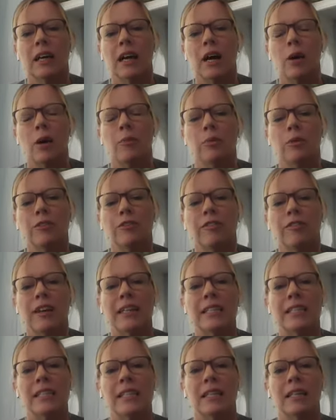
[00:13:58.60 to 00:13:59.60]
Upward
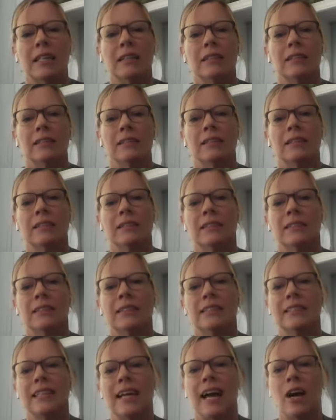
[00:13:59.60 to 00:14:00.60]
facing,
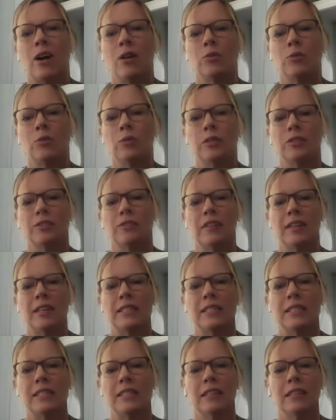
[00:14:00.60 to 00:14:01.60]
downward
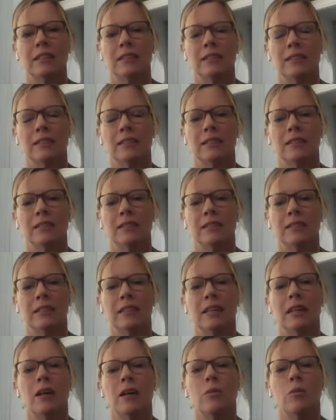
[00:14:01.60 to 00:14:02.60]
facing.
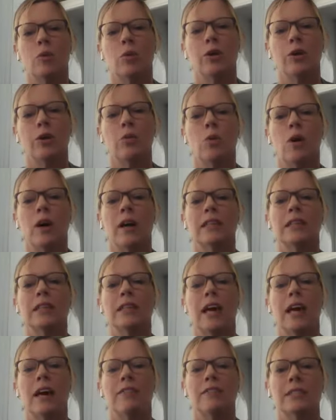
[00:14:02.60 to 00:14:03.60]
Warrior
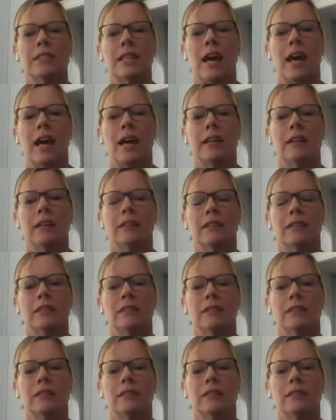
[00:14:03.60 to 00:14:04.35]
1, left side.